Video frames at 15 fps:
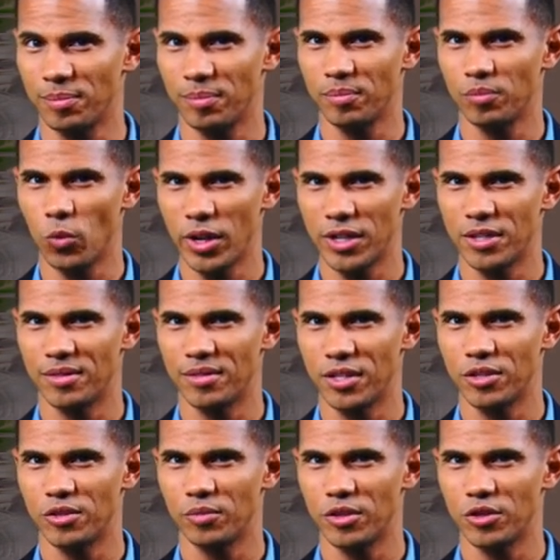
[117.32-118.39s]
20th
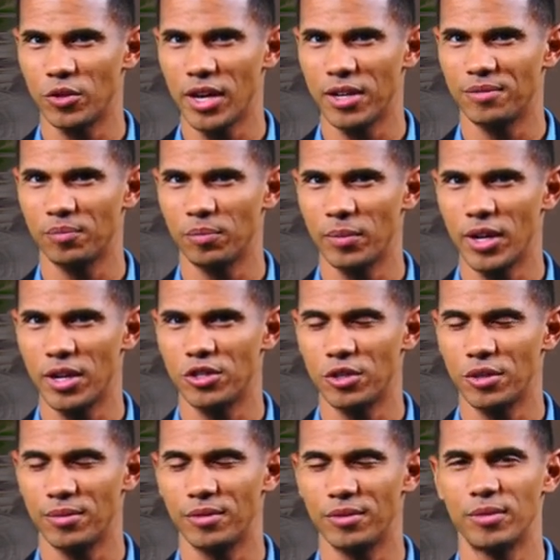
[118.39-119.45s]
century
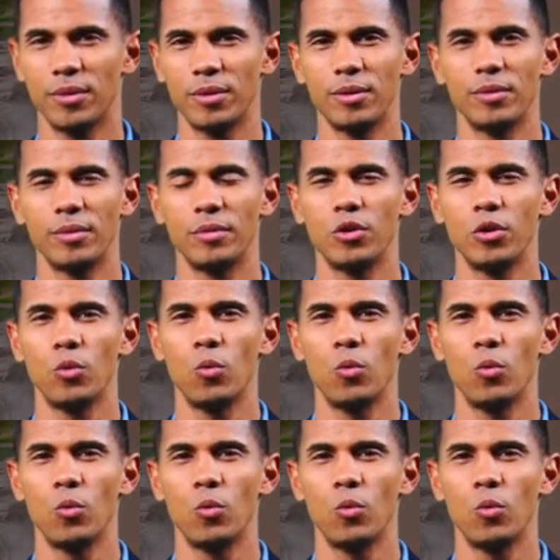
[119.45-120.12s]
transformations. 2